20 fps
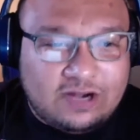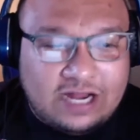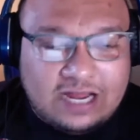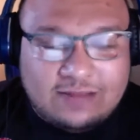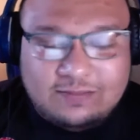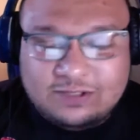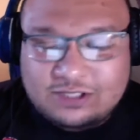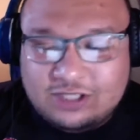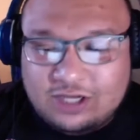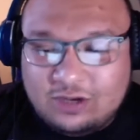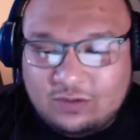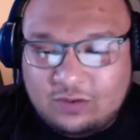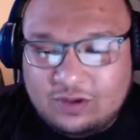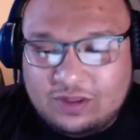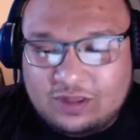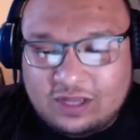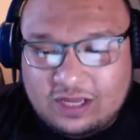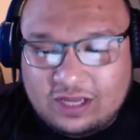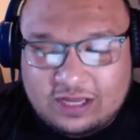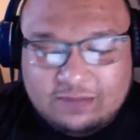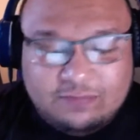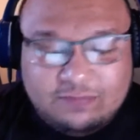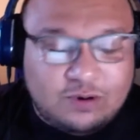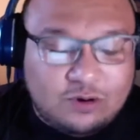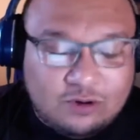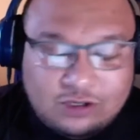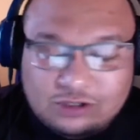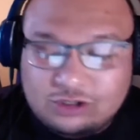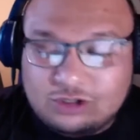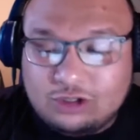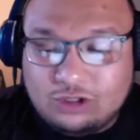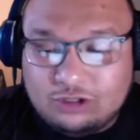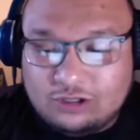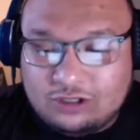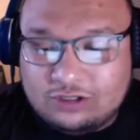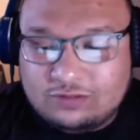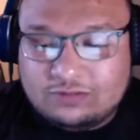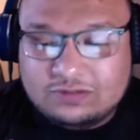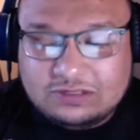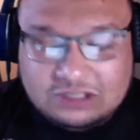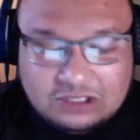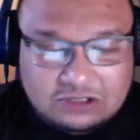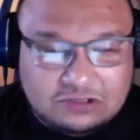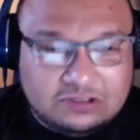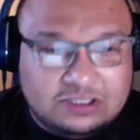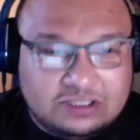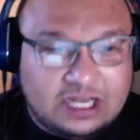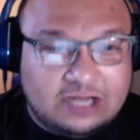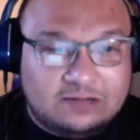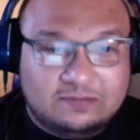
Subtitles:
Amazon with a Pro controller. So yeah.